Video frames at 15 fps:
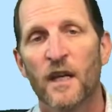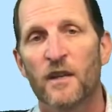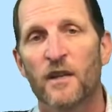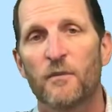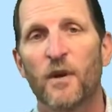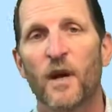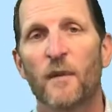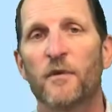The
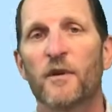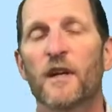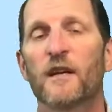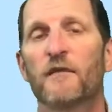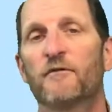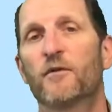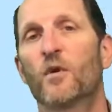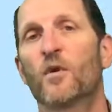proper
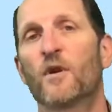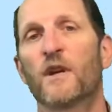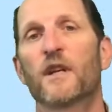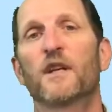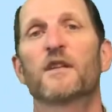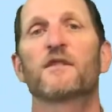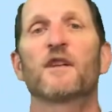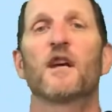name for it
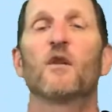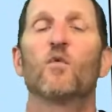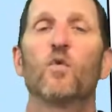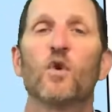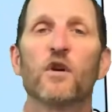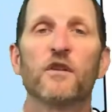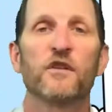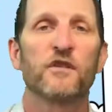is a
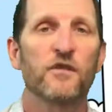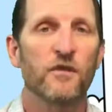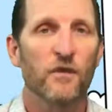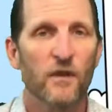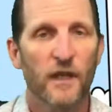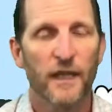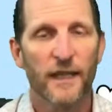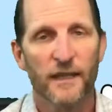wood
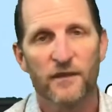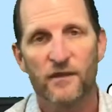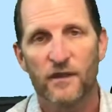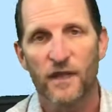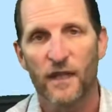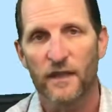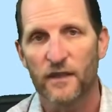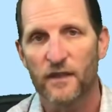destroying
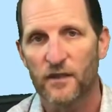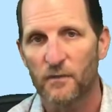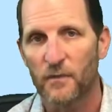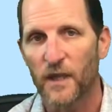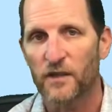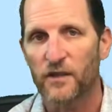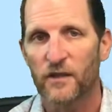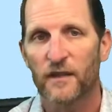insect
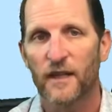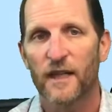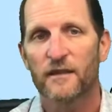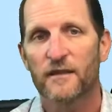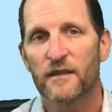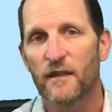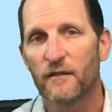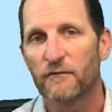inspection.
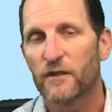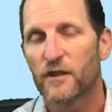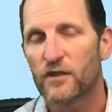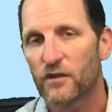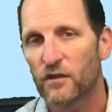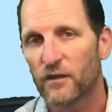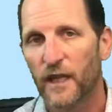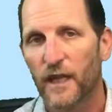That's the
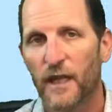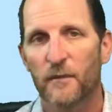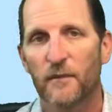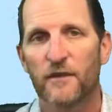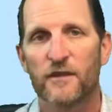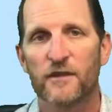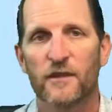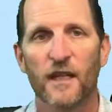official name in
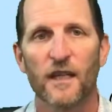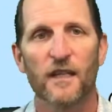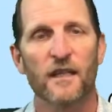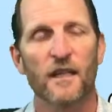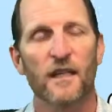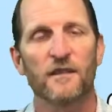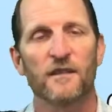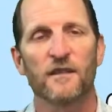the state of
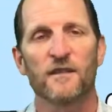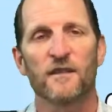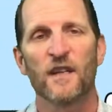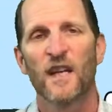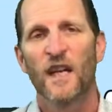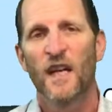Texas.